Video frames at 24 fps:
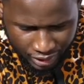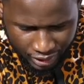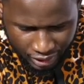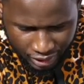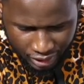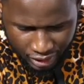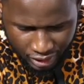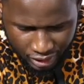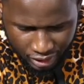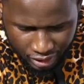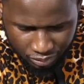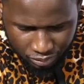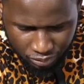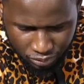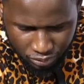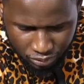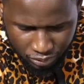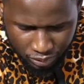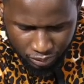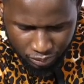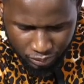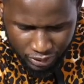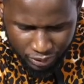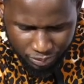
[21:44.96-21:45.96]

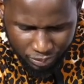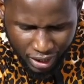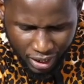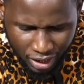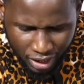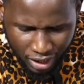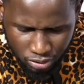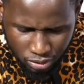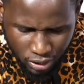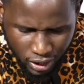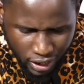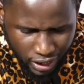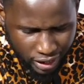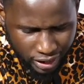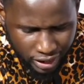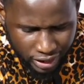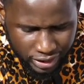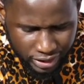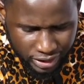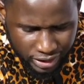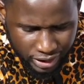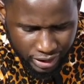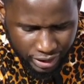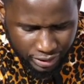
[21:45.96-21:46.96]
Mr. Mballow, you
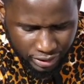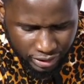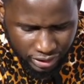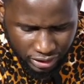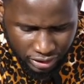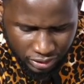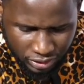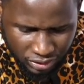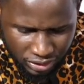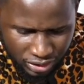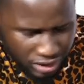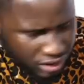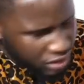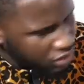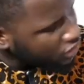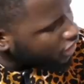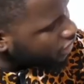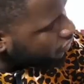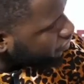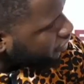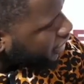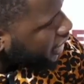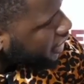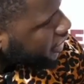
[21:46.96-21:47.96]
are a senior
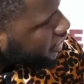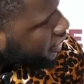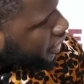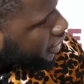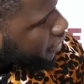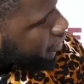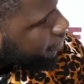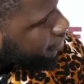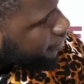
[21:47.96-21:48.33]
advisor